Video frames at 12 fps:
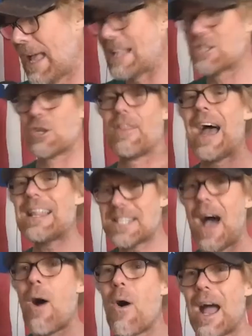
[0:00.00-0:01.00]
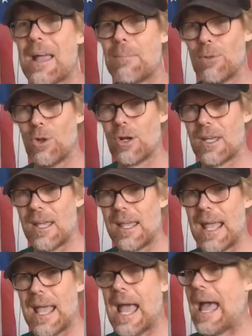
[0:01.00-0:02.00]
And so that's how I am
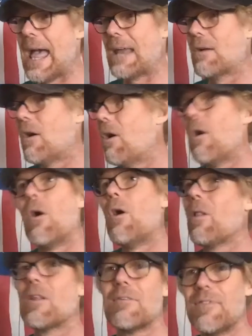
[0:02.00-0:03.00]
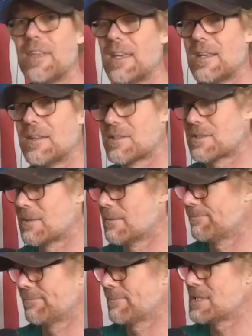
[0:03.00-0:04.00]
looking at all of these
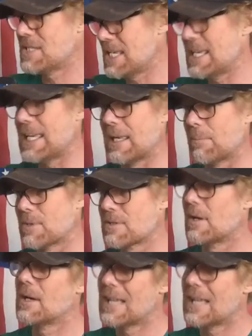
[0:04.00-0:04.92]
teams.